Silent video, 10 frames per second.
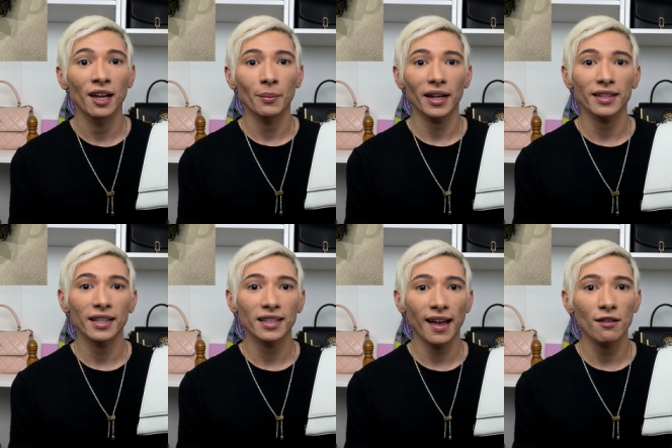because
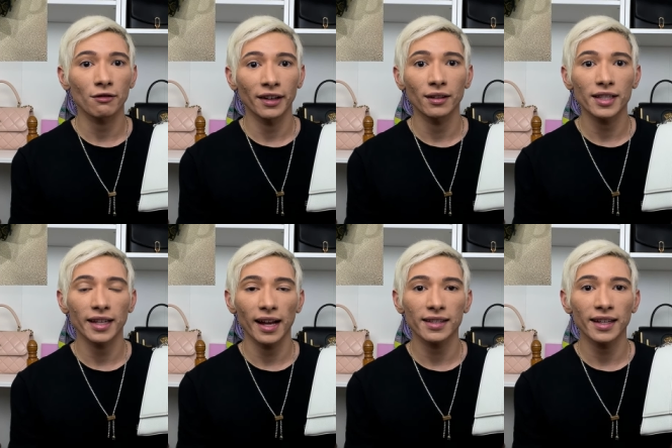it's not real
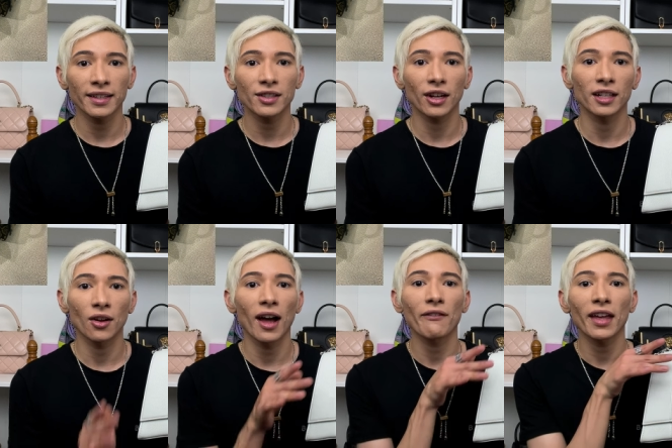snakeskin, so you don't
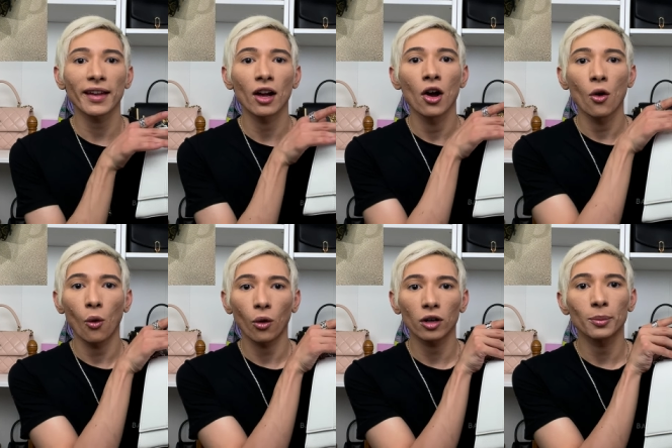have that, like,
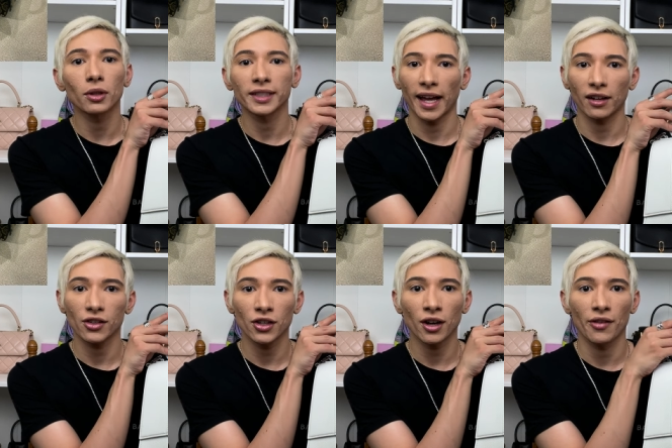horrible
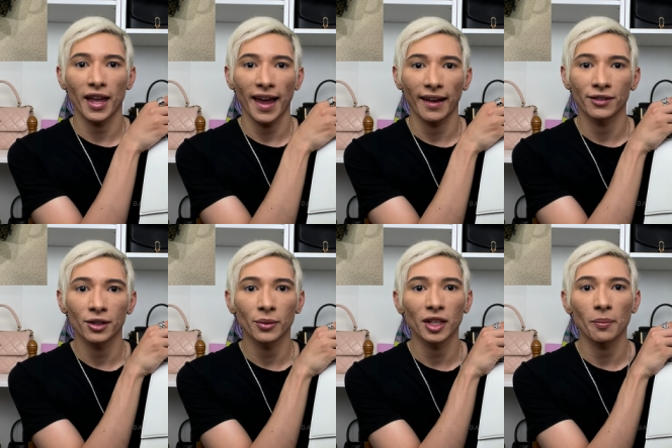texture on the handle
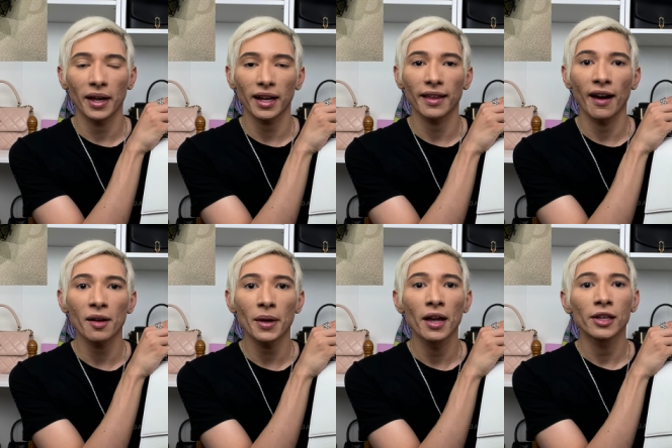when you pick it
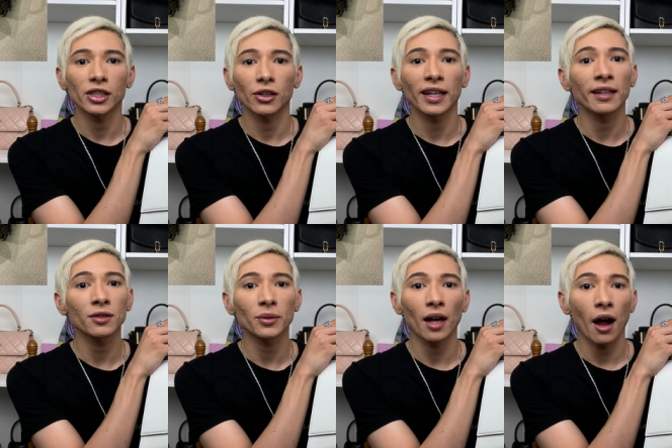up, so it is
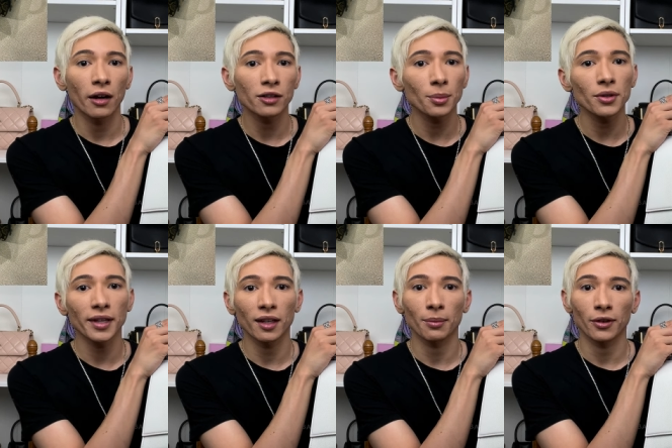
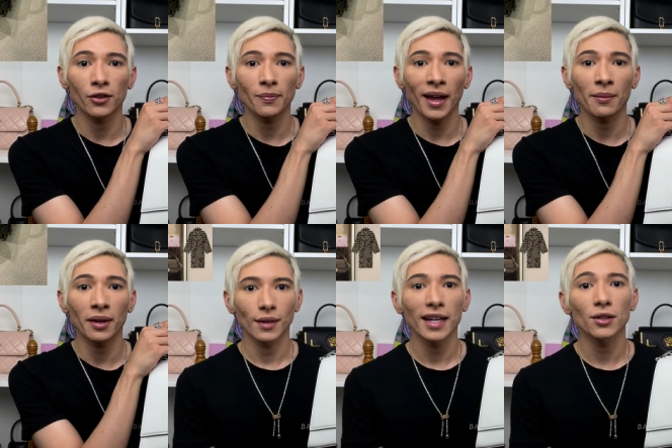100% approved by
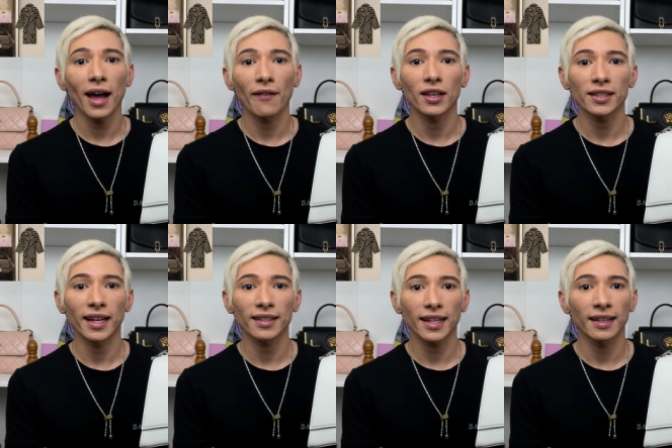me. I do have the
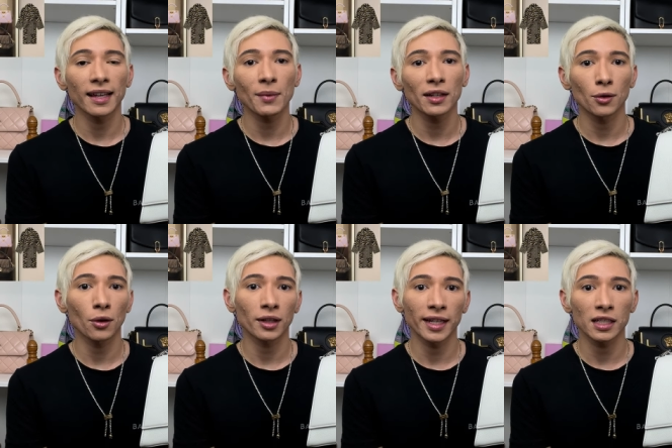snakeskin in my New
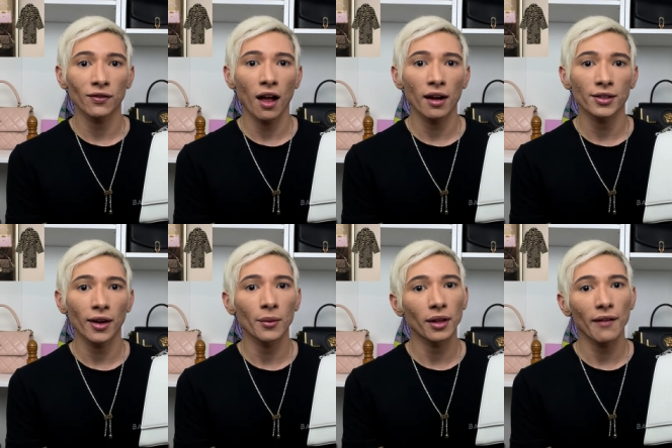Orleans vlog, so I
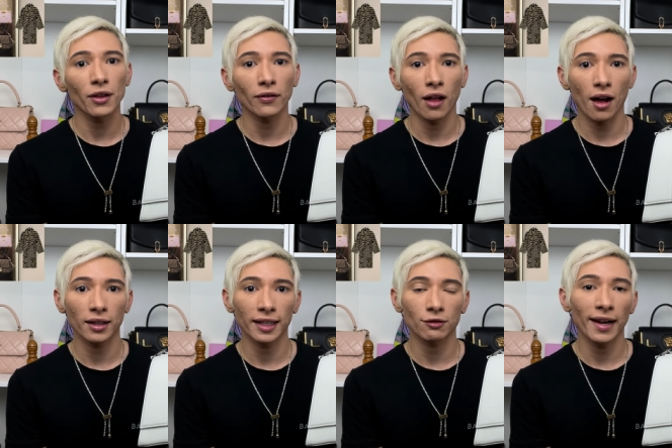will have the vlog
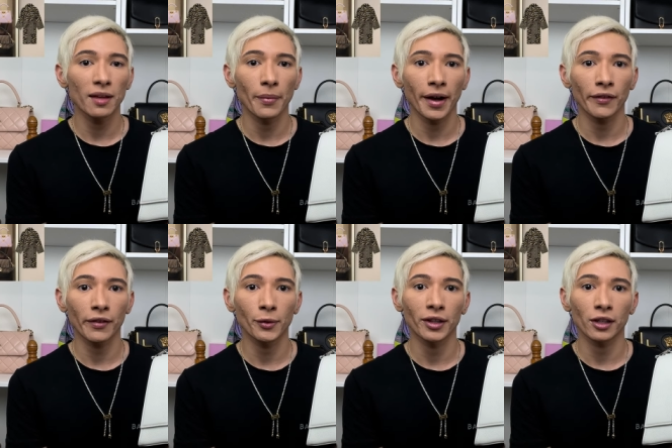linked right above if you
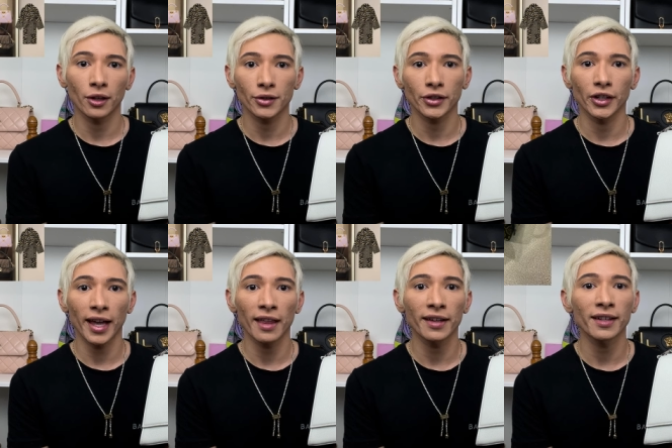want a closer look
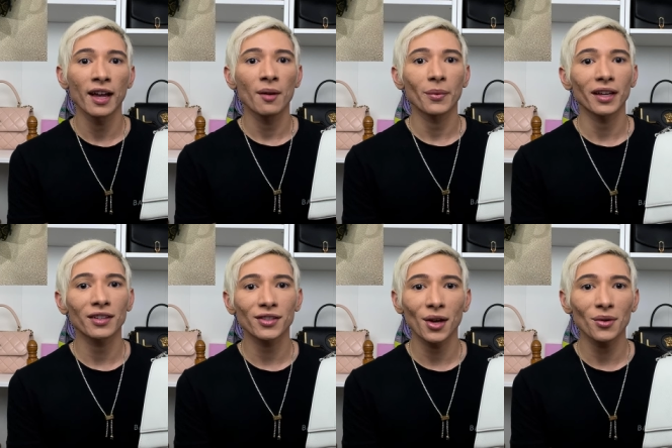at it, but it's
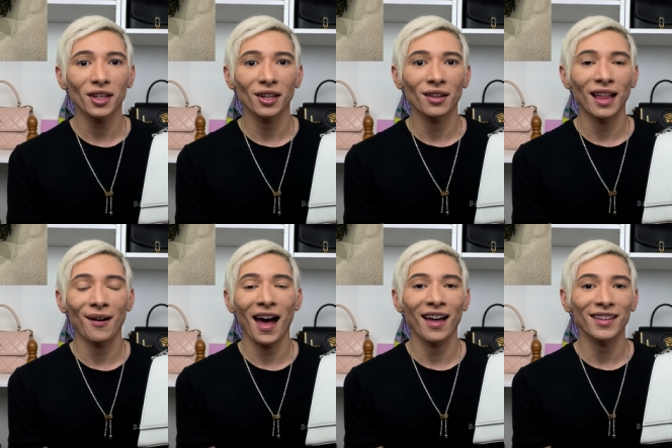so cute and I
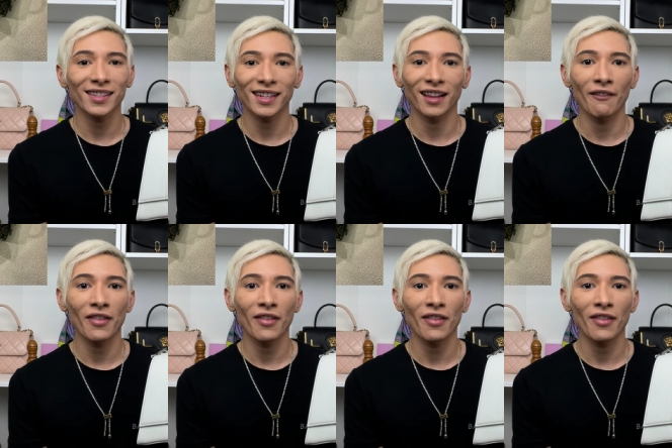honestly love